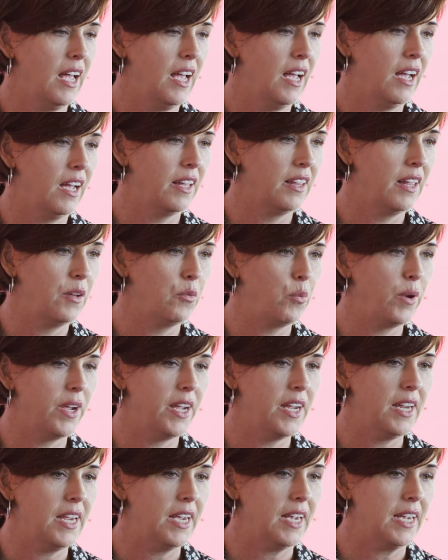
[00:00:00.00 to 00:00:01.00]
uh,
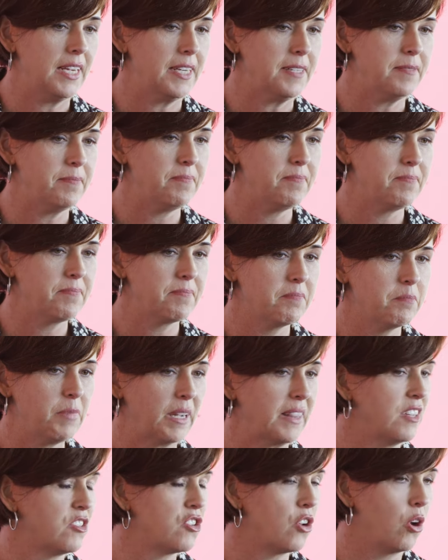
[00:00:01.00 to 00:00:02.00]
we, um,
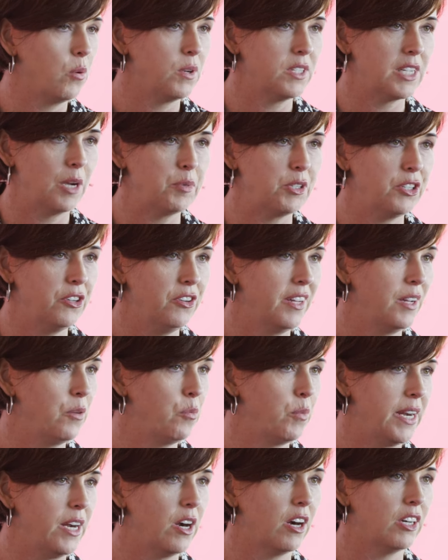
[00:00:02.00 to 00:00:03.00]
but there's always opportunity and
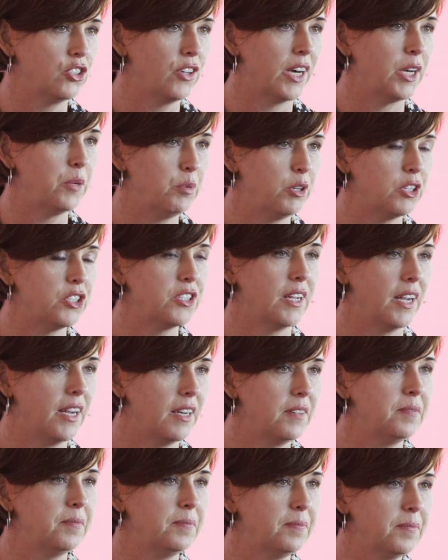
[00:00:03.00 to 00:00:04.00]
we are trying to push
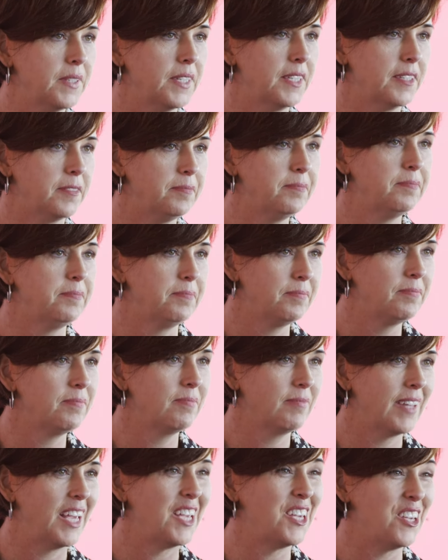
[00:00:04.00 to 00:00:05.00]
that. Yeah.
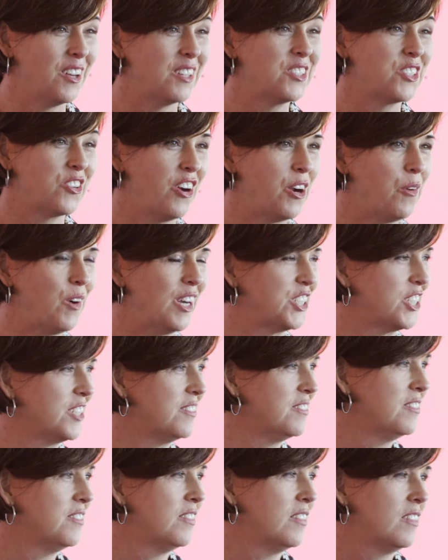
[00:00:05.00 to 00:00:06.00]
Thank you. That's a great question.